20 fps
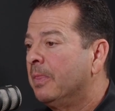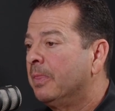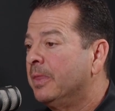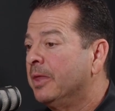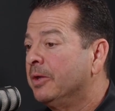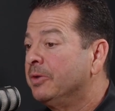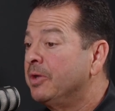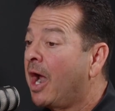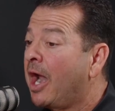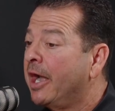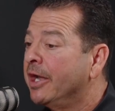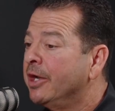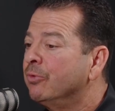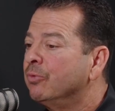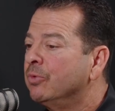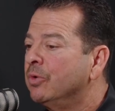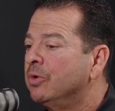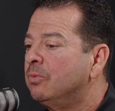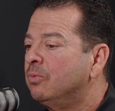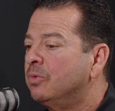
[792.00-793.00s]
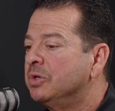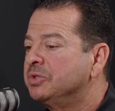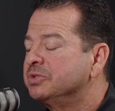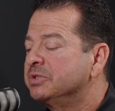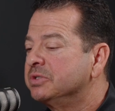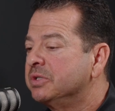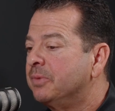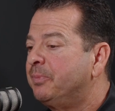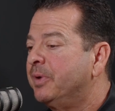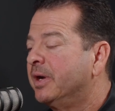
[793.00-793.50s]
dining room, which
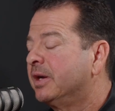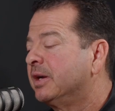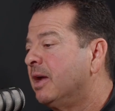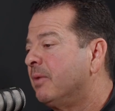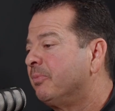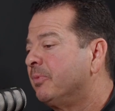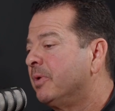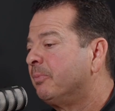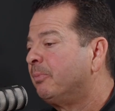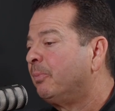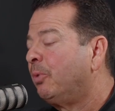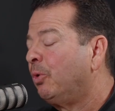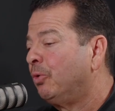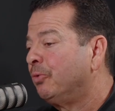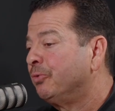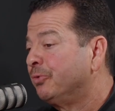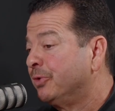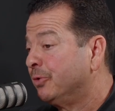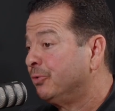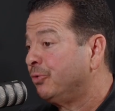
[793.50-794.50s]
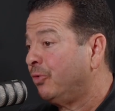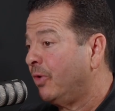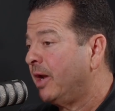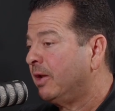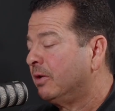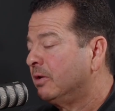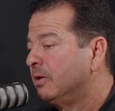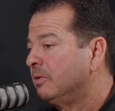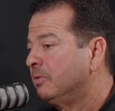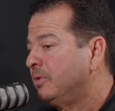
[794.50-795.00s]
is a pickup that pulls the
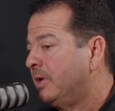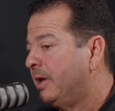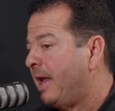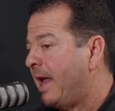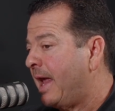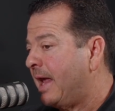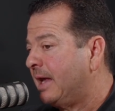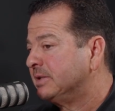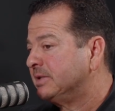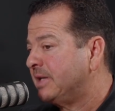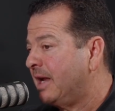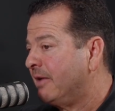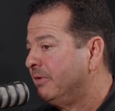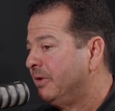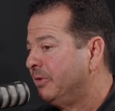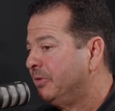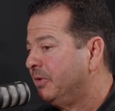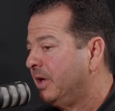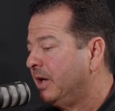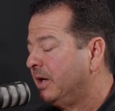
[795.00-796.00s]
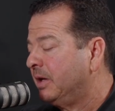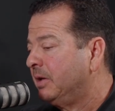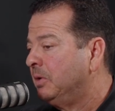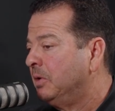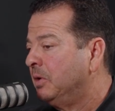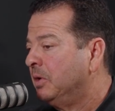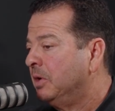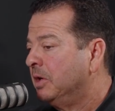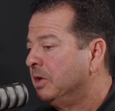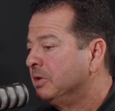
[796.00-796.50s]
trailer that has everything
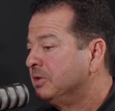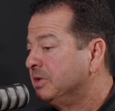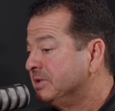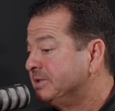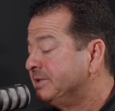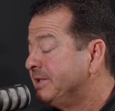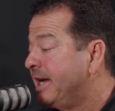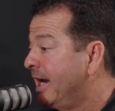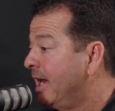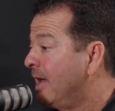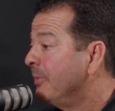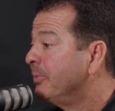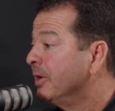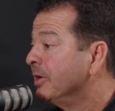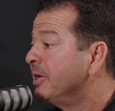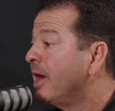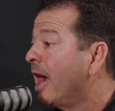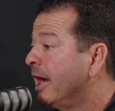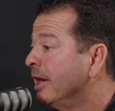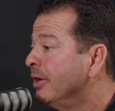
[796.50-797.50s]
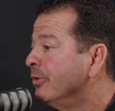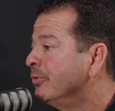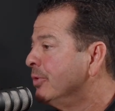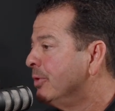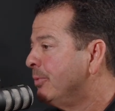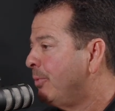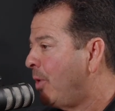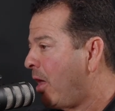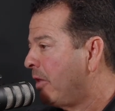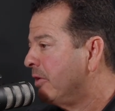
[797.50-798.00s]
to set up the dining
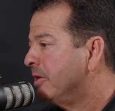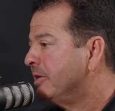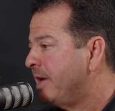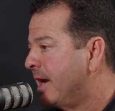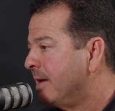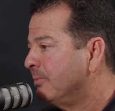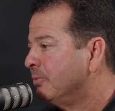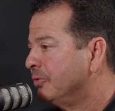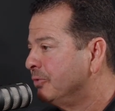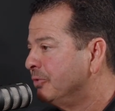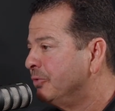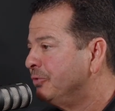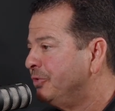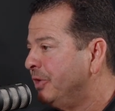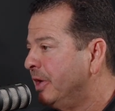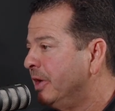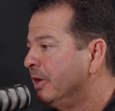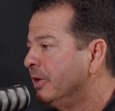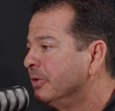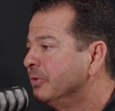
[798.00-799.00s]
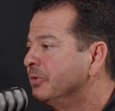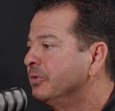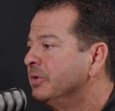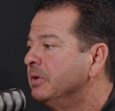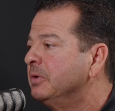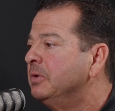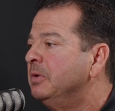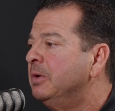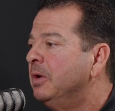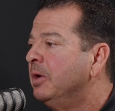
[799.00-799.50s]
room, all the tables and chairs
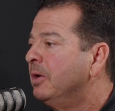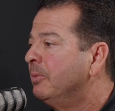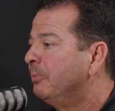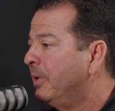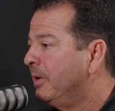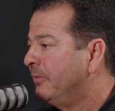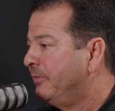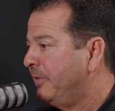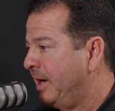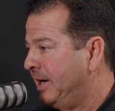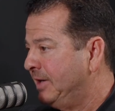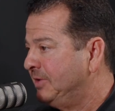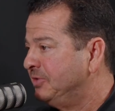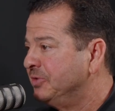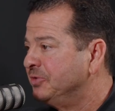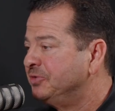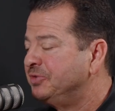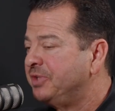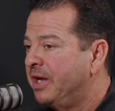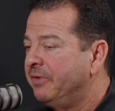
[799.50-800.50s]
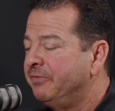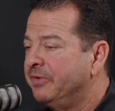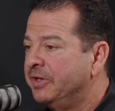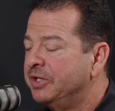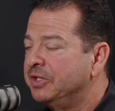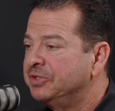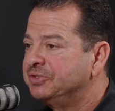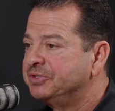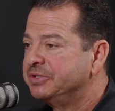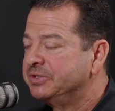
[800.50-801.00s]
and buffets and chafing
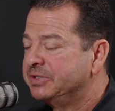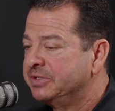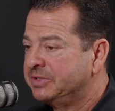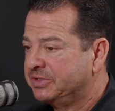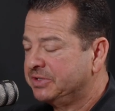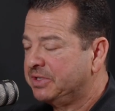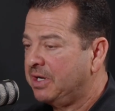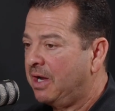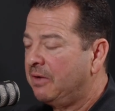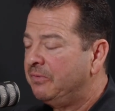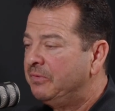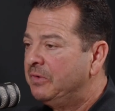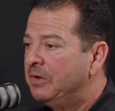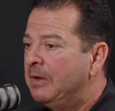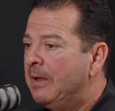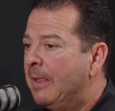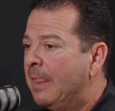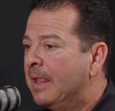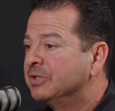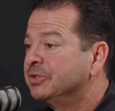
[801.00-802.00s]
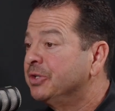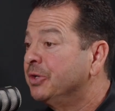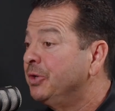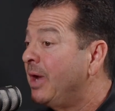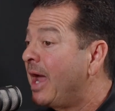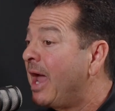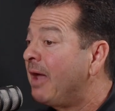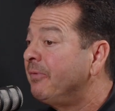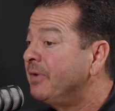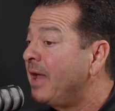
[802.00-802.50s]
dishes and stuff. So you
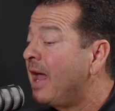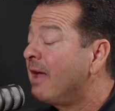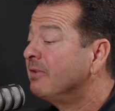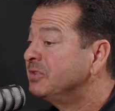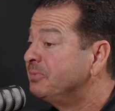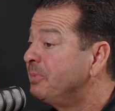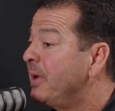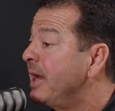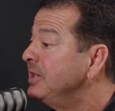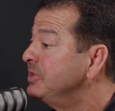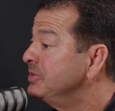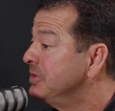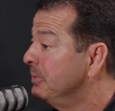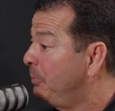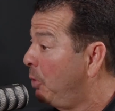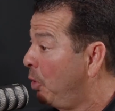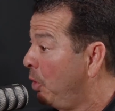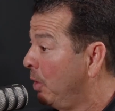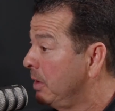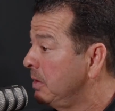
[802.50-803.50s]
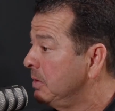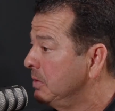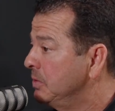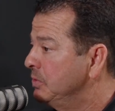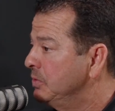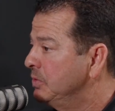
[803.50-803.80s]
have to have space to park